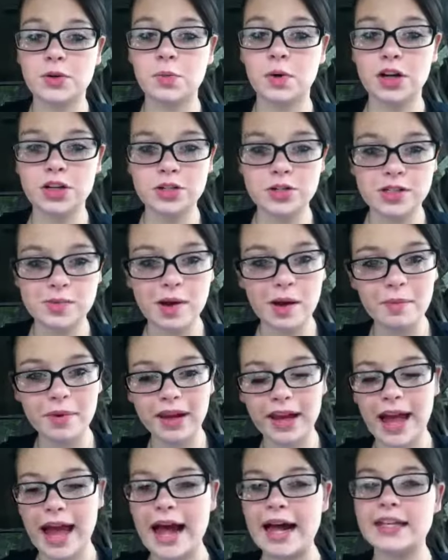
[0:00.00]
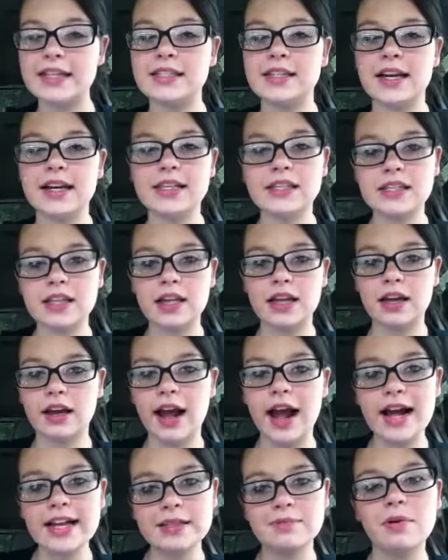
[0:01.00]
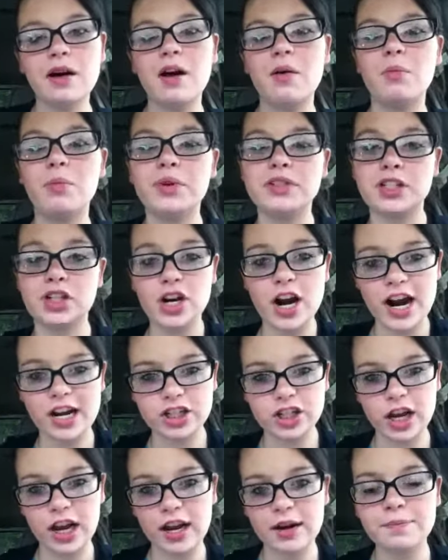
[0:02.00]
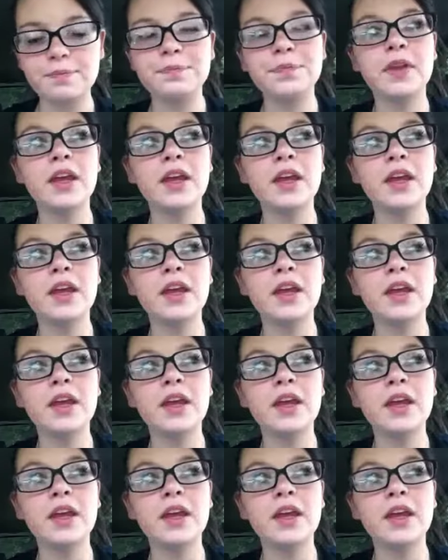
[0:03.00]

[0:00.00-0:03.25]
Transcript: and while she was pumping gas, next to the gas pump was a trash can.